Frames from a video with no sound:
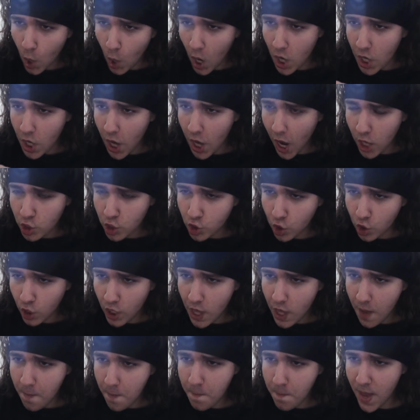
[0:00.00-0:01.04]

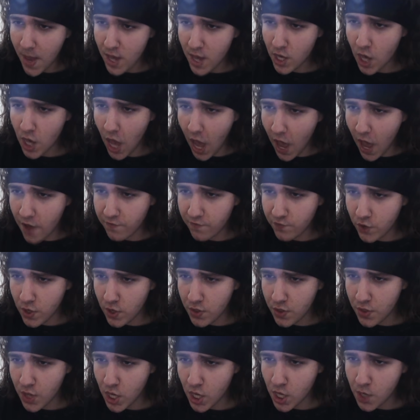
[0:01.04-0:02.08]
actually make
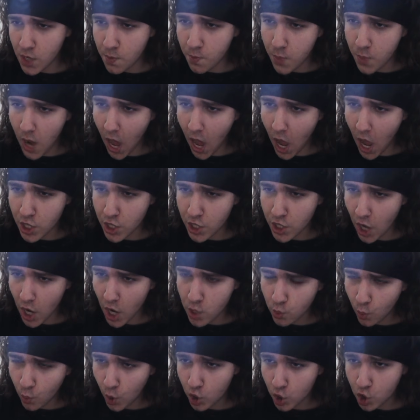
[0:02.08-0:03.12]
everything planned
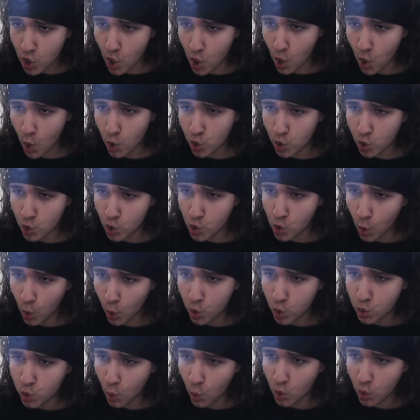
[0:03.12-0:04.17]
and what errors you
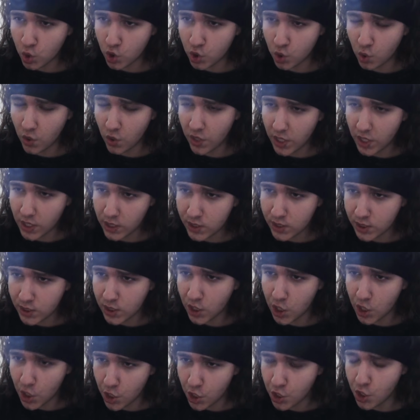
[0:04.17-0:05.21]
don't want to really
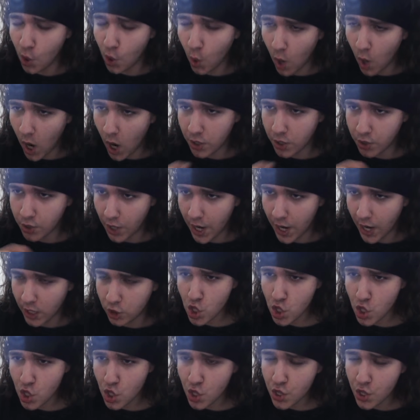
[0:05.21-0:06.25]
see in your art
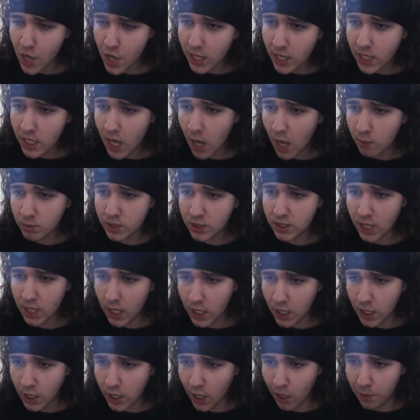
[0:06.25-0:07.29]
direction. Then comes
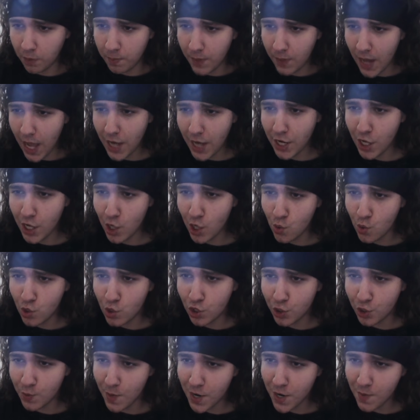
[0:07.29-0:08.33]
technical planning,
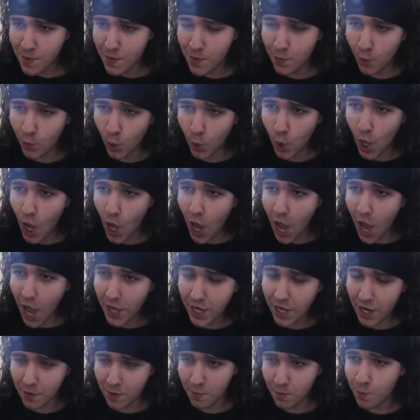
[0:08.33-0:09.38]
which many people,
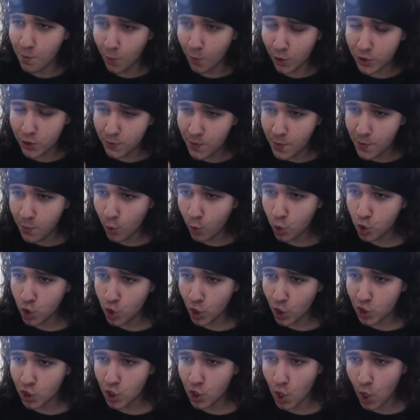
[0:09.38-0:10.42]
again, most people
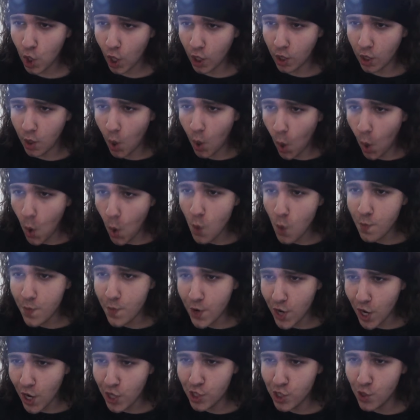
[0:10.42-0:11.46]
just like
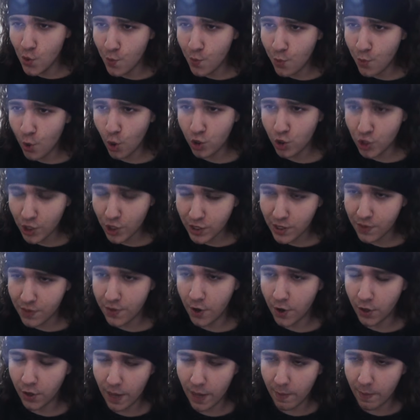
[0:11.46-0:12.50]
open a new project in
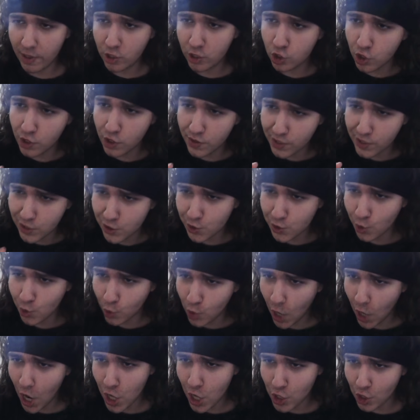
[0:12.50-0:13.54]
their game engine. This is
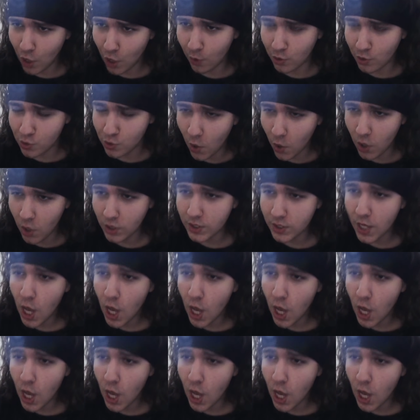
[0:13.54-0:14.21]
not actually how it works.